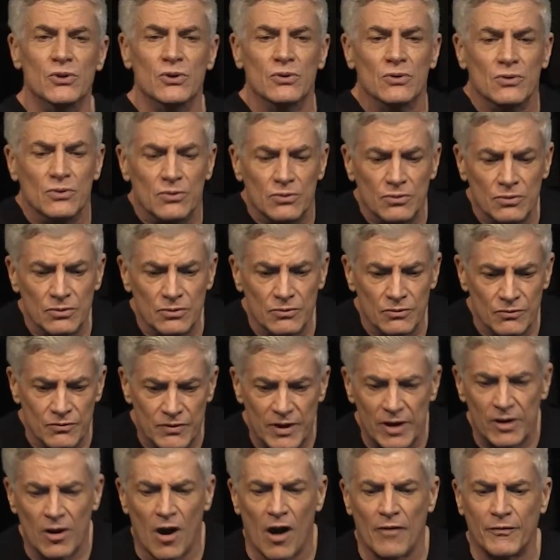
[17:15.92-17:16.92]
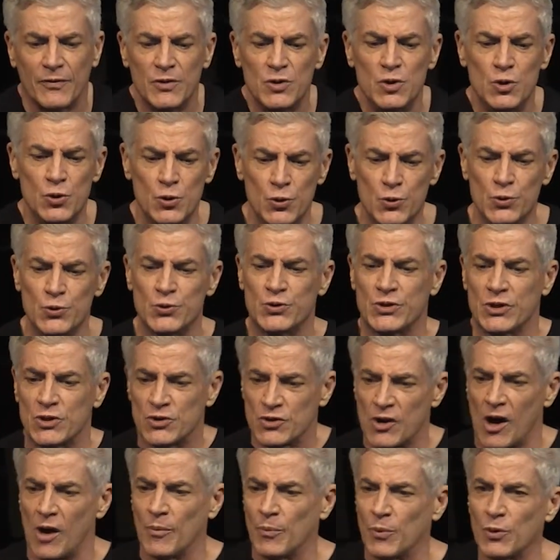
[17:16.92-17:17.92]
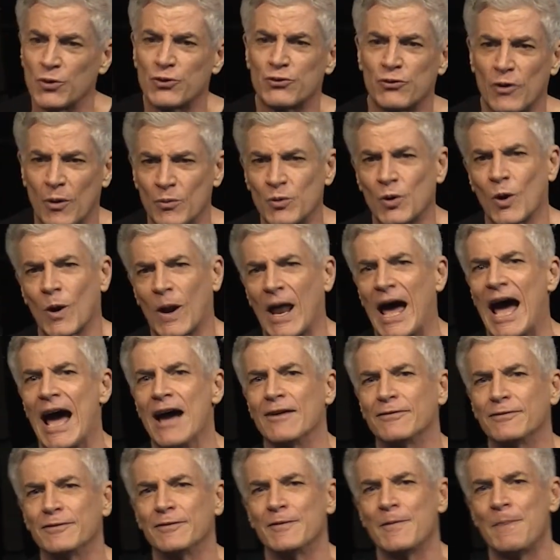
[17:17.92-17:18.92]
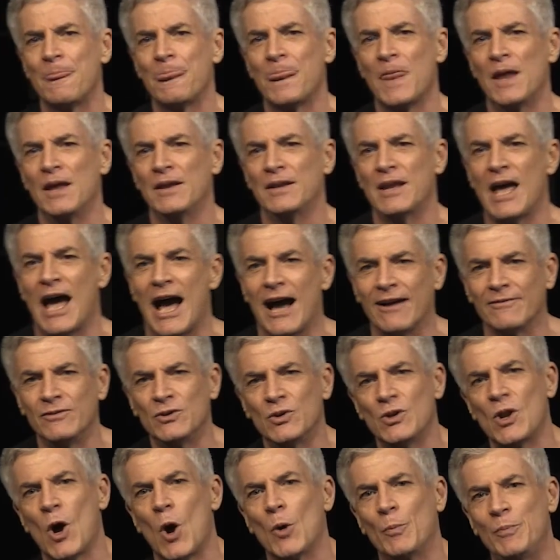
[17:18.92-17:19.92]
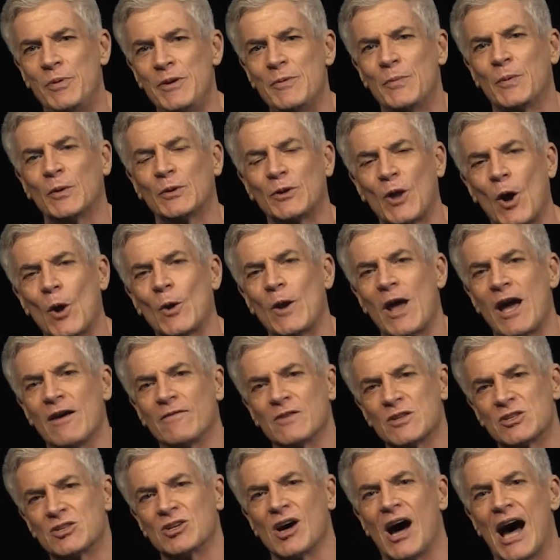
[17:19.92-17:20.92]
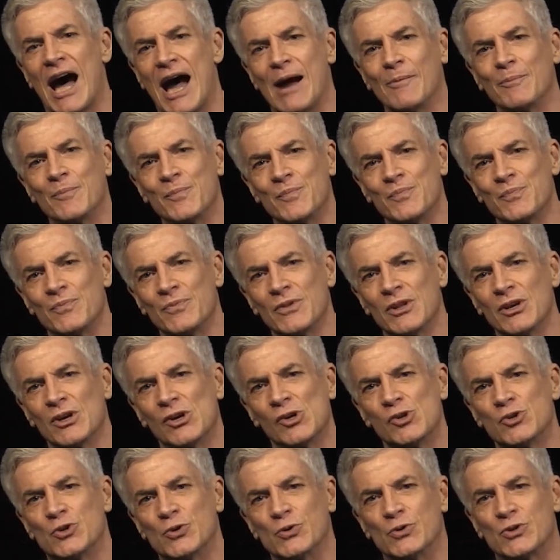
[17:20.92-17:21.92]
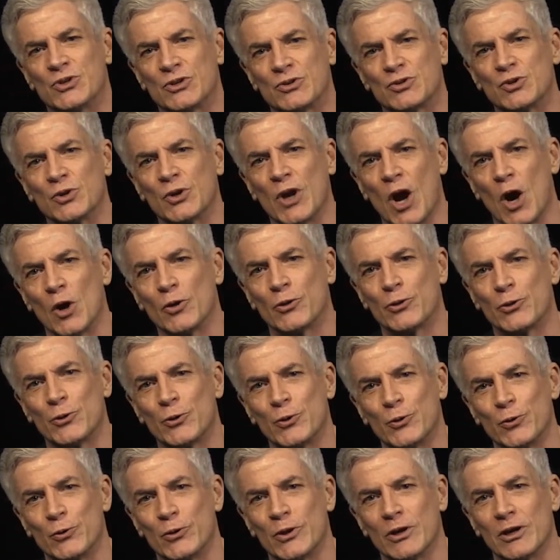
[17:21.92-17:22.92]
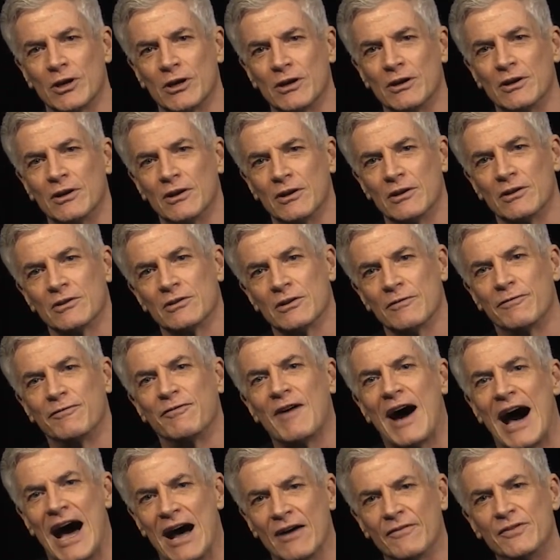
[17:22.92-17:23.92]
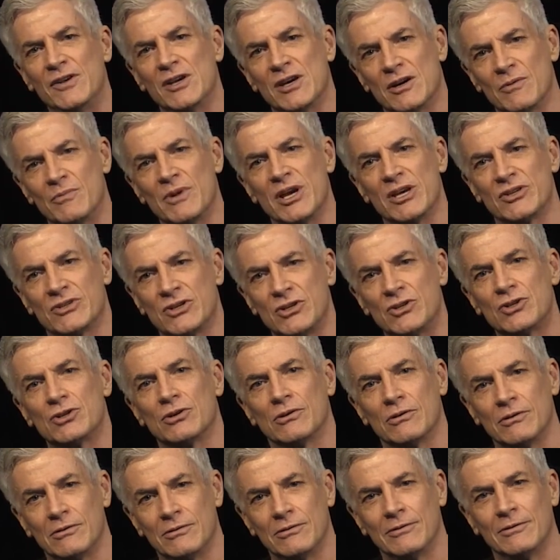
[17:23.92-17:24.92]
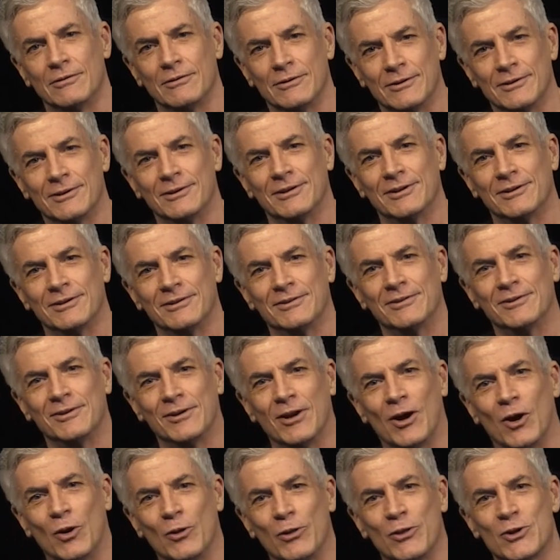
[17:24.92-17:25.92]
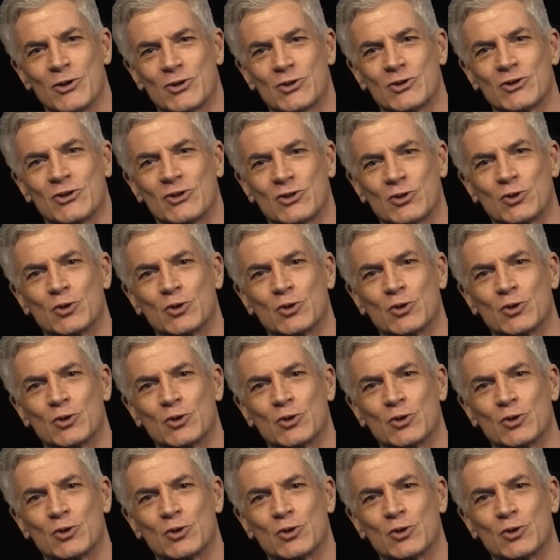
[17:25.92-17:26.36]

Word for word: you very often use examples from your life. Now, how do you know people don't have a time to go through the 5-year message? You know, this